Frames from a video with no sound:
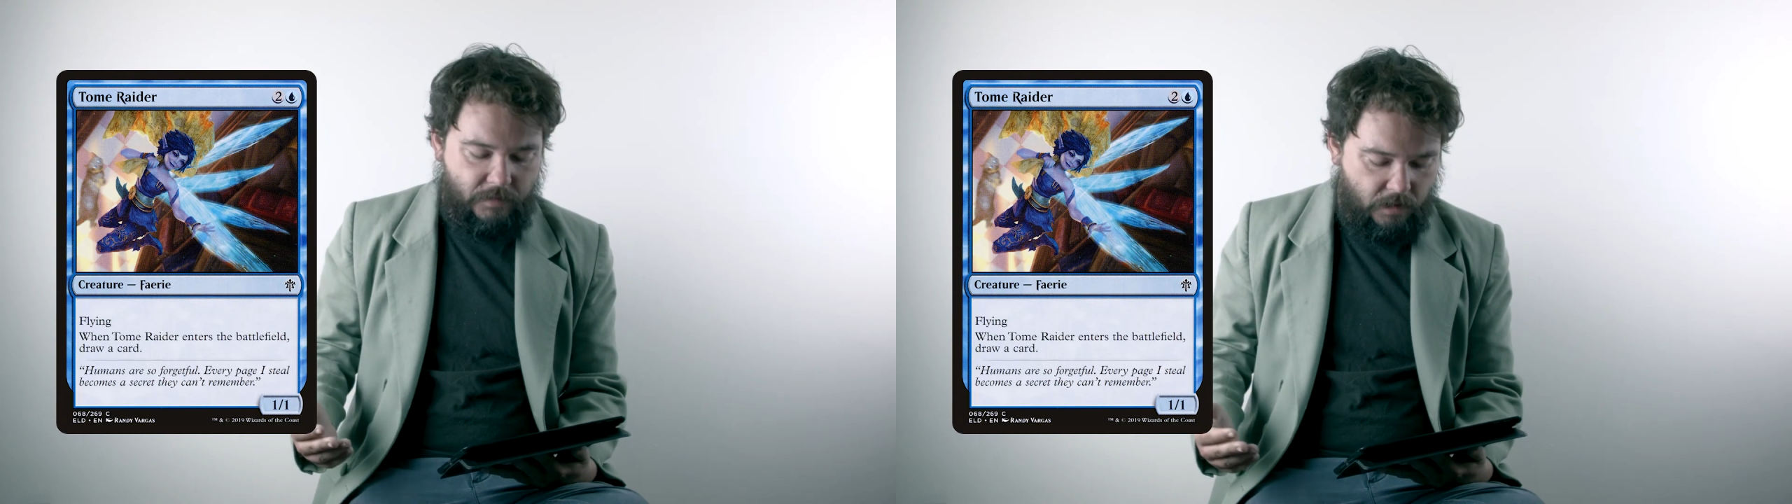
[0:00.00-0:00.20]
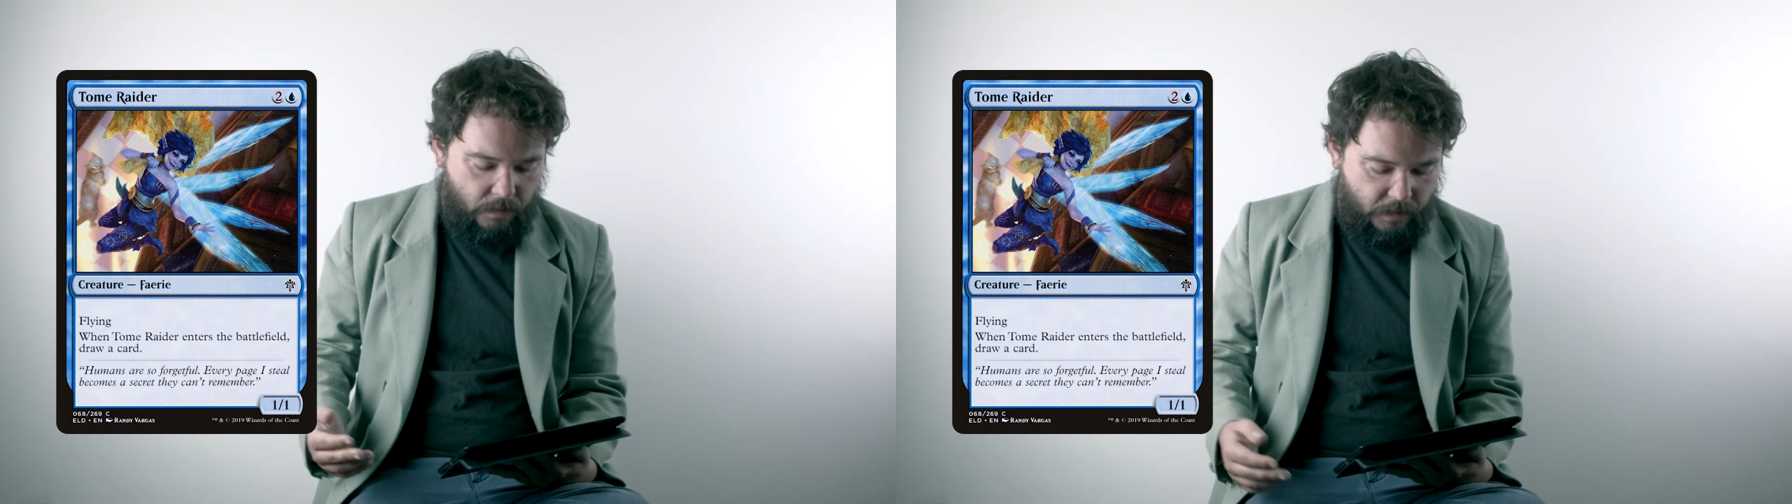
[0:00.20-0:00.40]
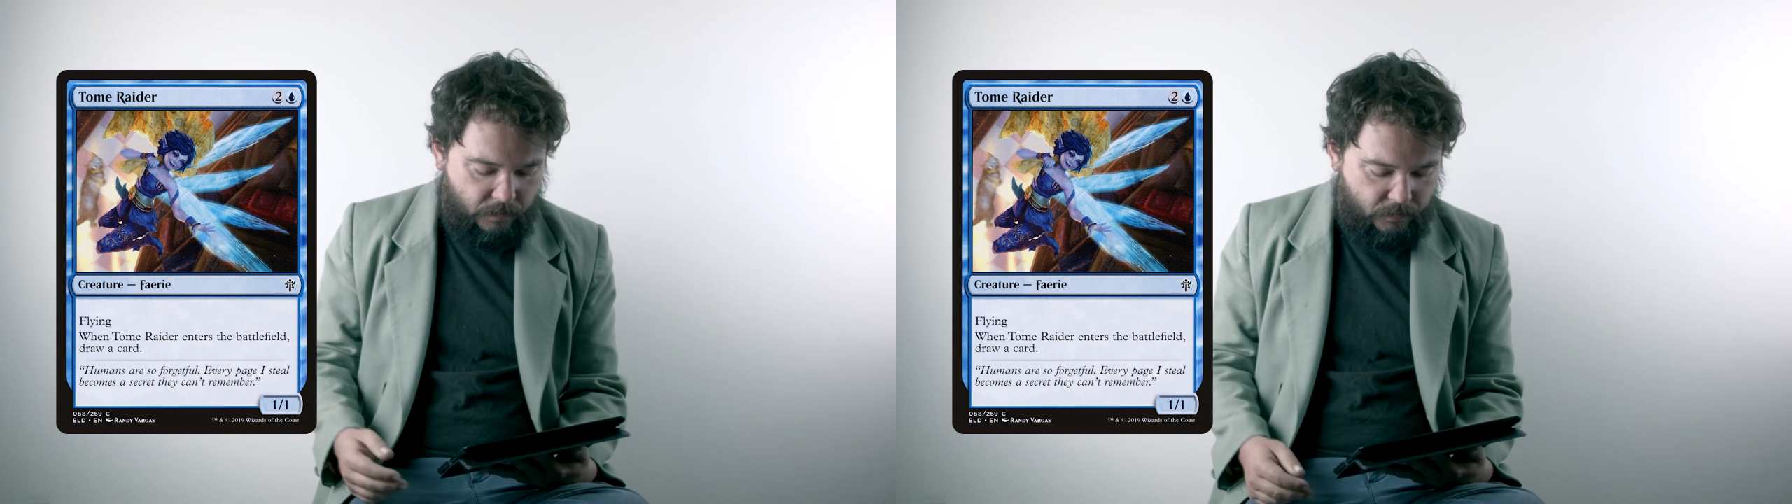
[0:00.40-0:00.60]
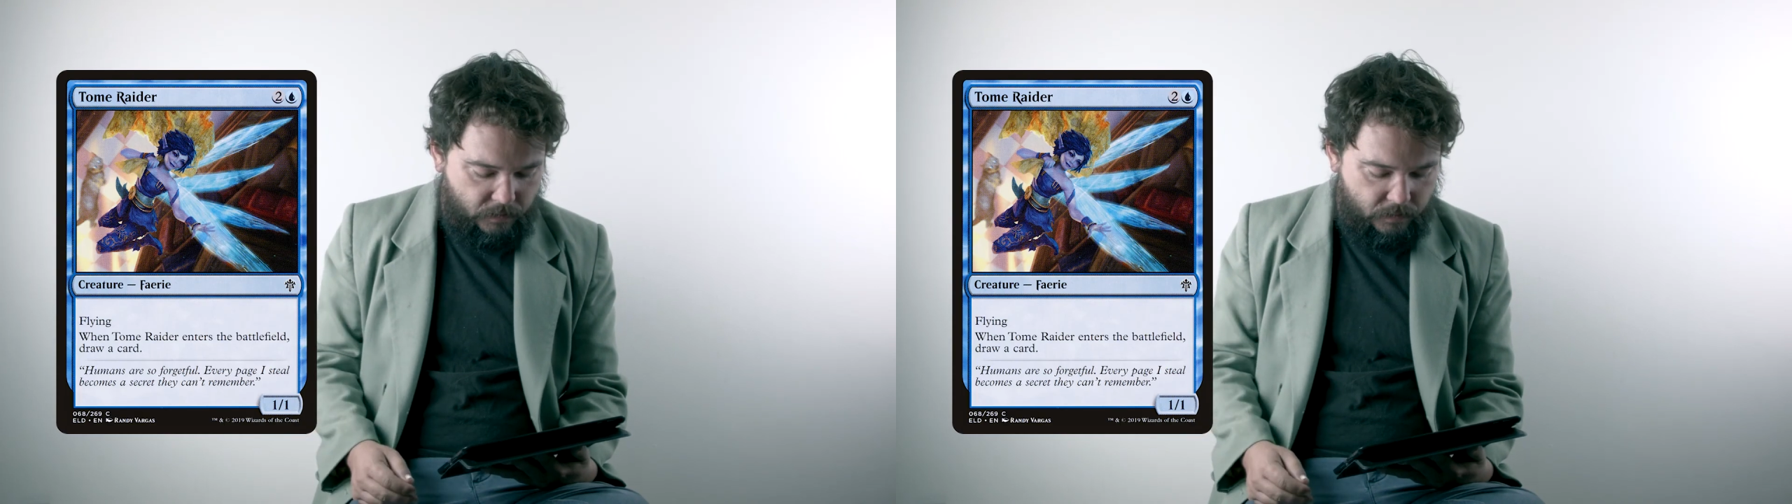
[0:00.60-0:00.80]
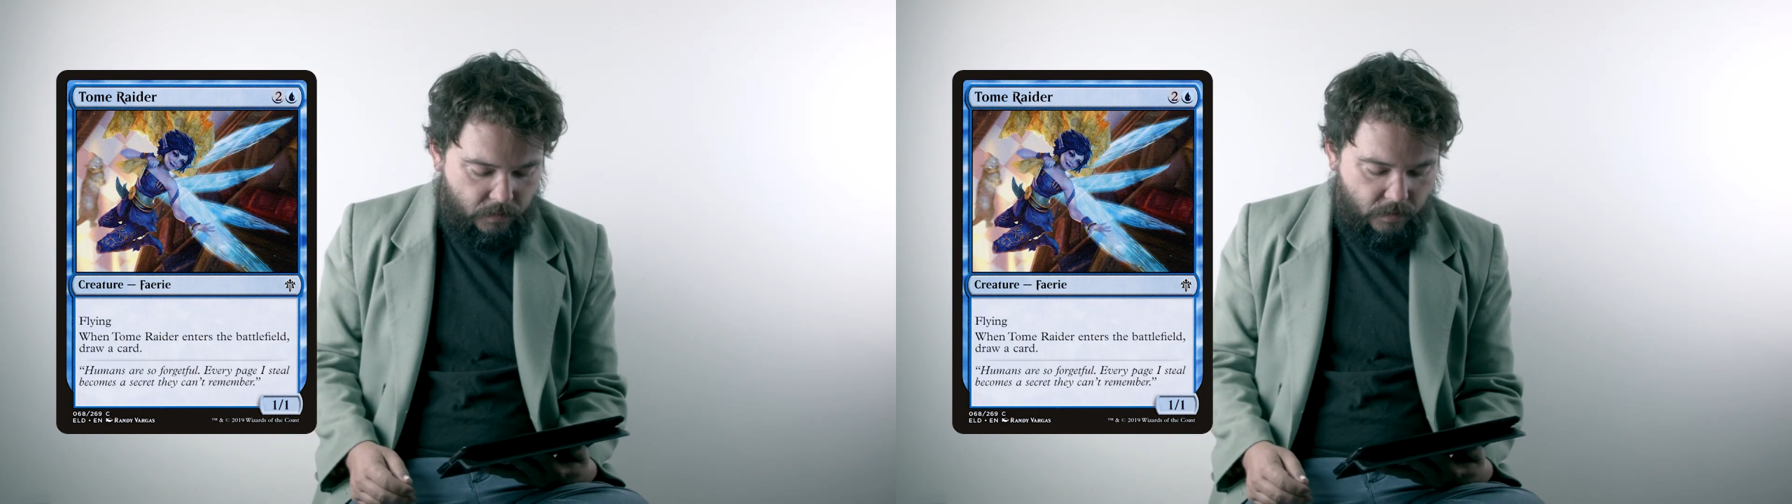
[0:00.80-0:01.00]
Got me
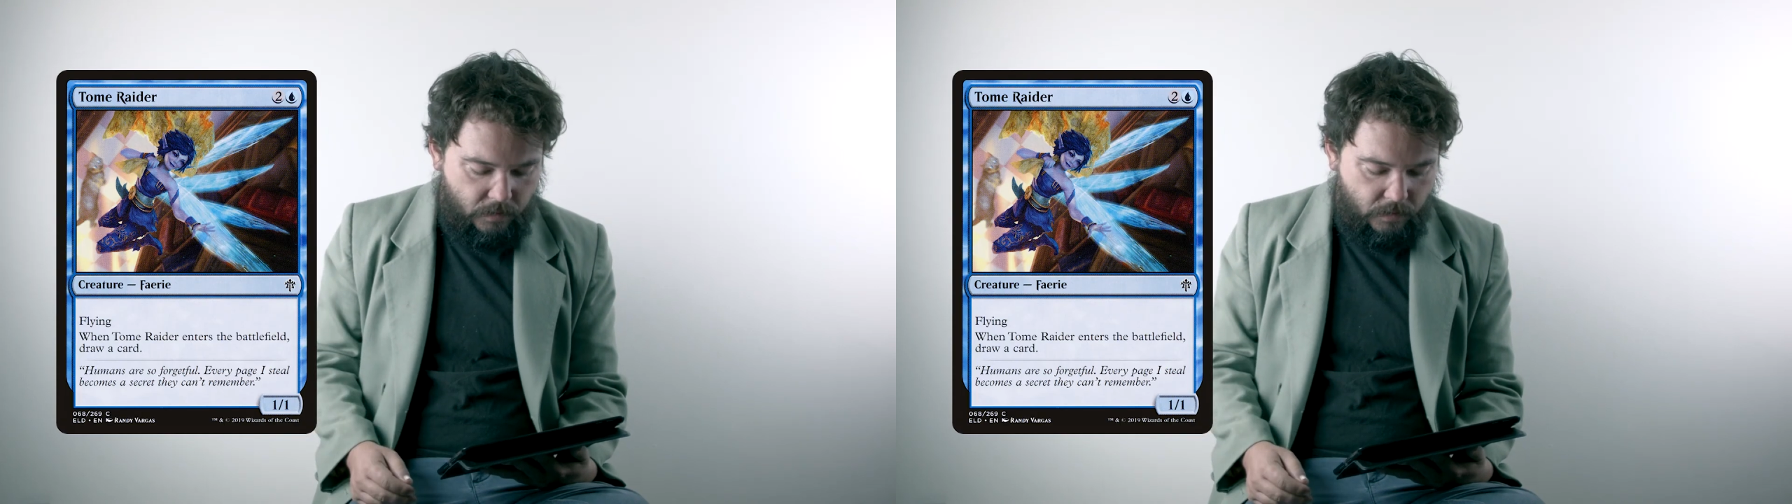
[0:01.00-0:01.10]
confused.